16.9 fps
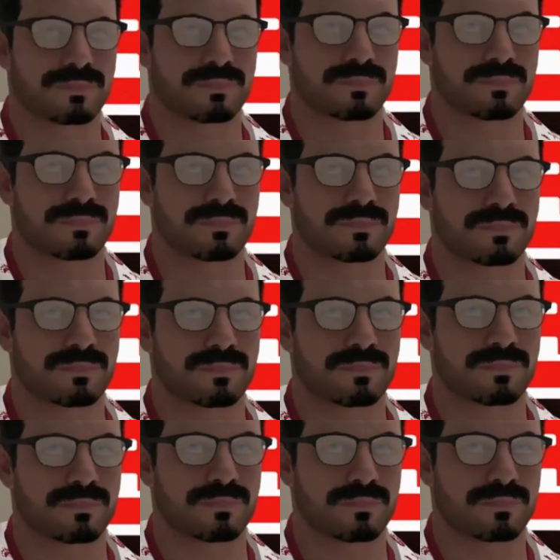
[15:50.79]
what controlling
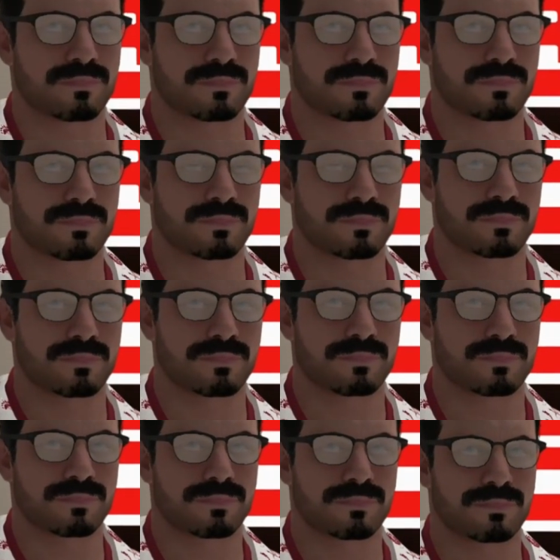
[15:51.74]
your narrative is.
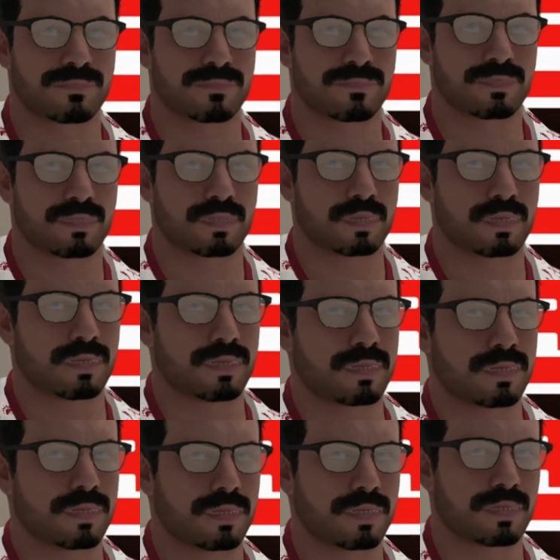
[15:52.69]
It's taking
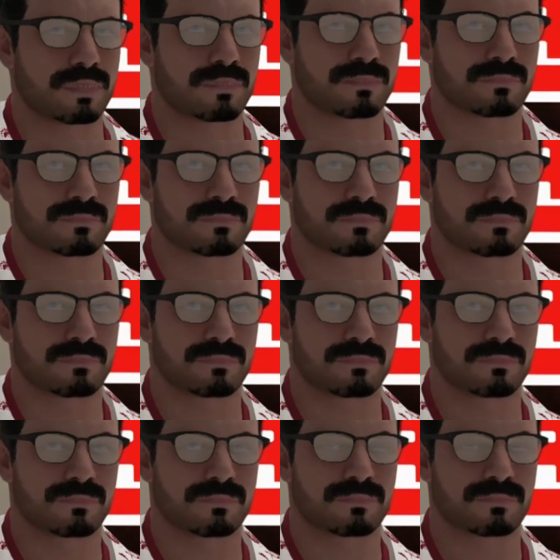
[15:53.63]
control of your life!
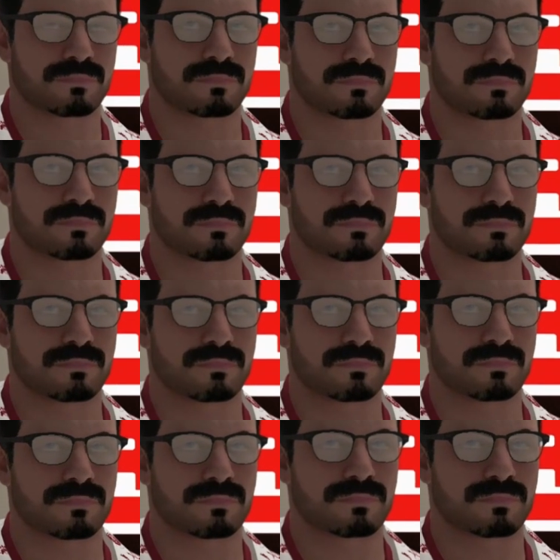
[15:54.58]

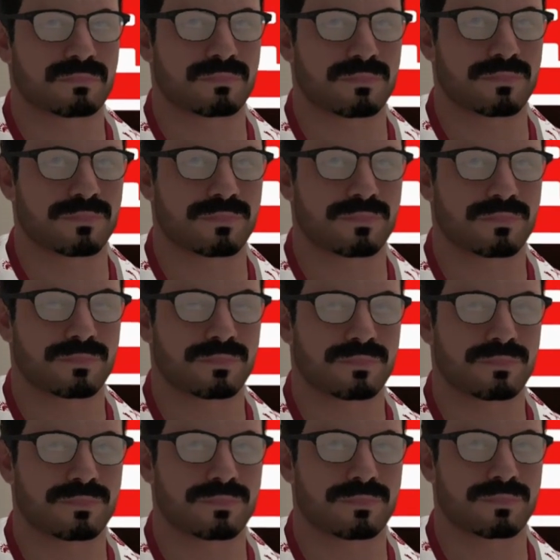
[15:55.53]
And guess what?
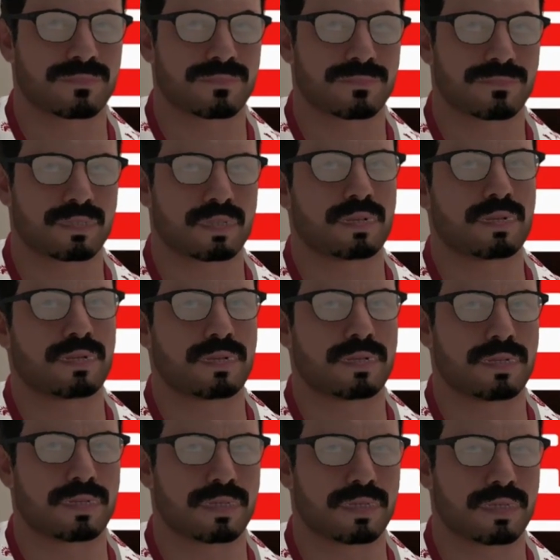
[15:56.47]
That's what
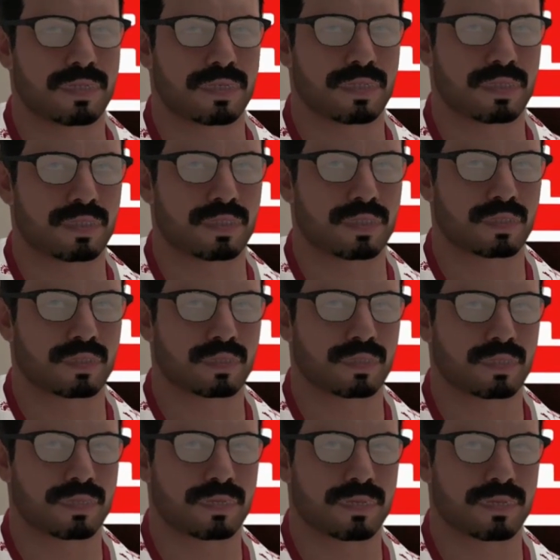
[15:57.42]
I did.
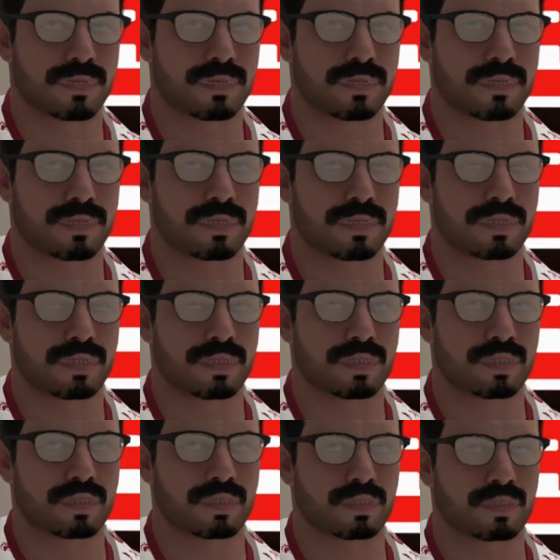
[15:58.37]

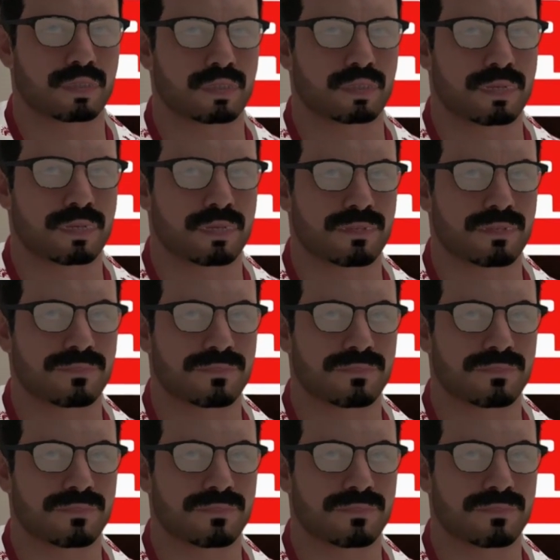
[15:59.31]
I took control of